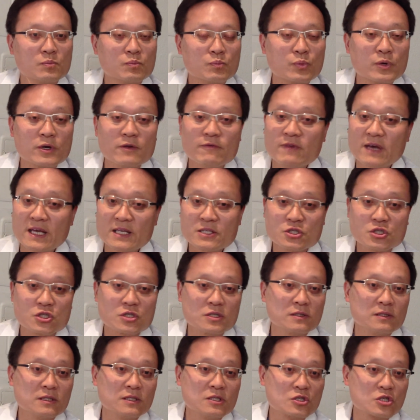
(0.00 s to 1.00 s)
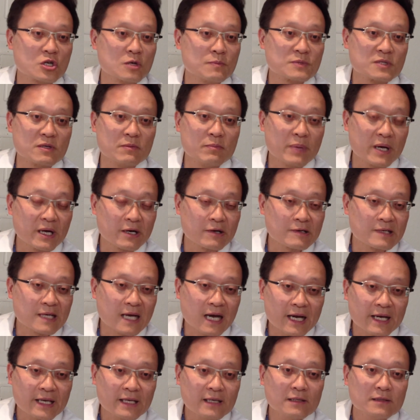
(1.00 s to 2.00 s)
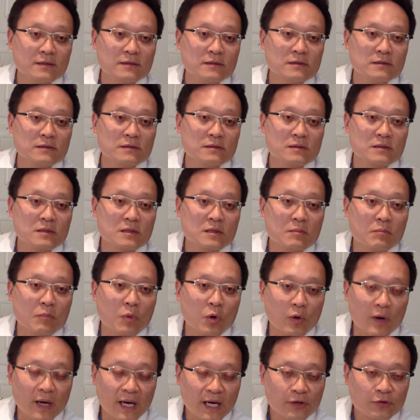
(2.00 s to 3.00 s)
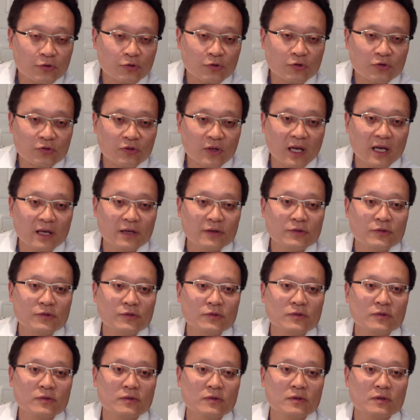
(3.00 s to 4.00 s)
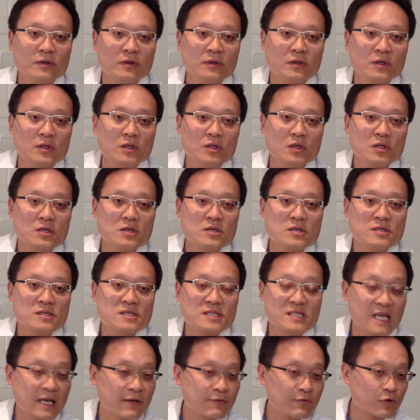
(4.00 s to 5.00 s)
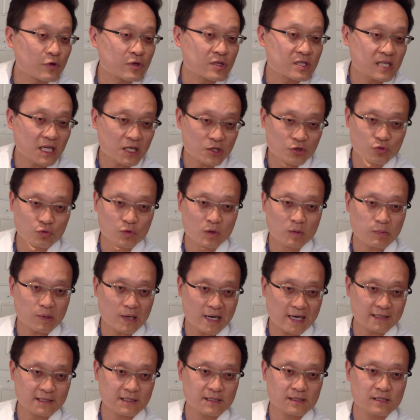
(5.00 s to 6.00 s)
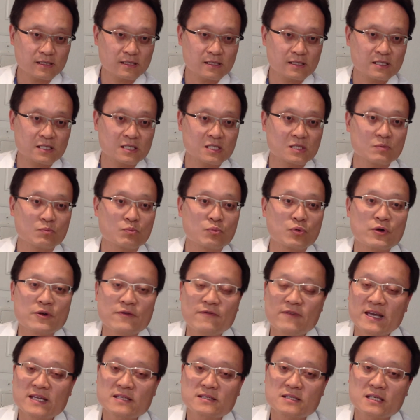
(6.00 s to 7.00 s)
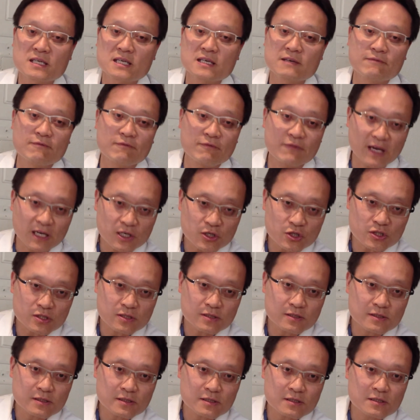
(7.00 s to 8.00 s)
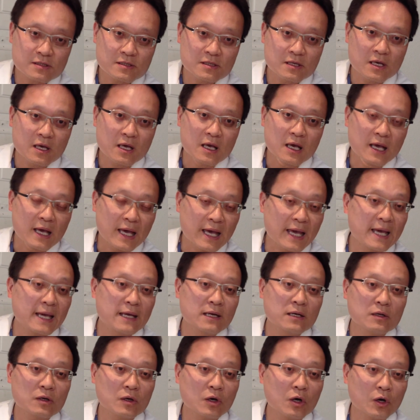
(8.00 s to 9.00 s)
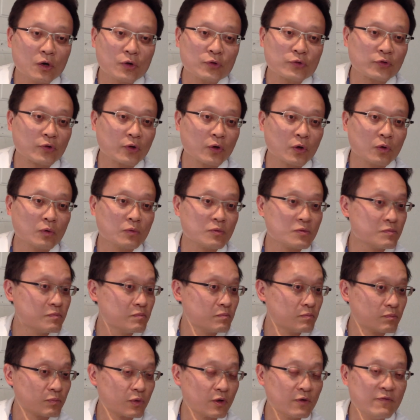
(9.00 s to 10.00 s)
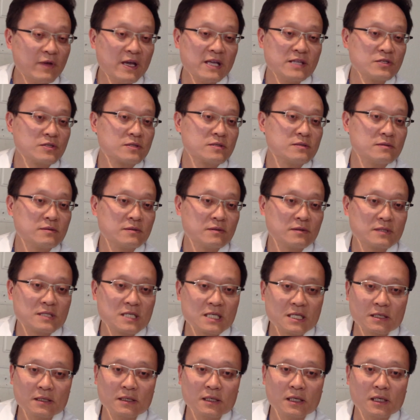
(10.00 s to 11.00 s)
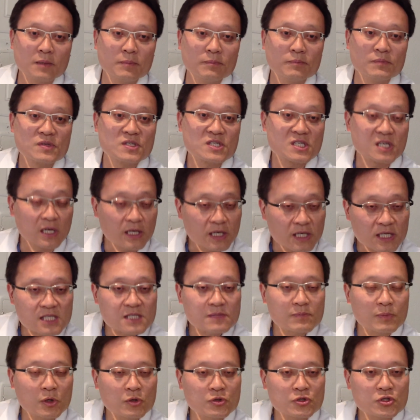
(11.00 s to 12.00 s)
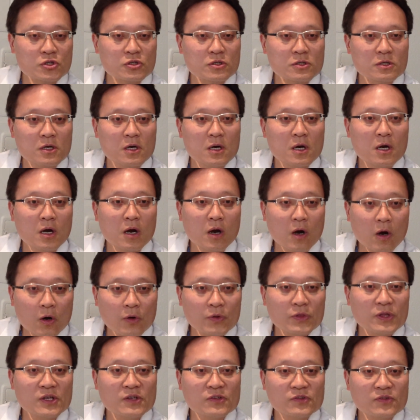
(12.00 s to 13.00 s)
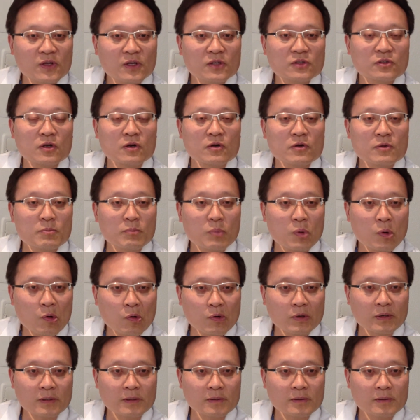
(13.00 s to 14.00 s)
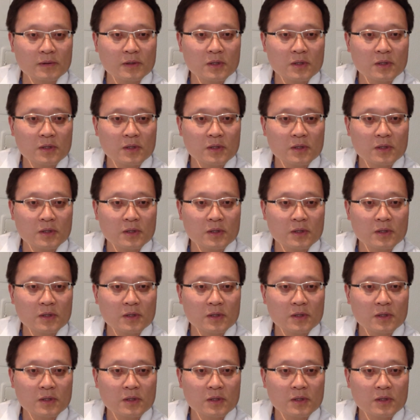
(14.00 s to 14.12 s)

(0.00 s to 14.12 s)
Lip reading: prevention in terms of better diet, more exercise, safer sexual practices, preventing infections, and also preventing sun exposure. All these things are important.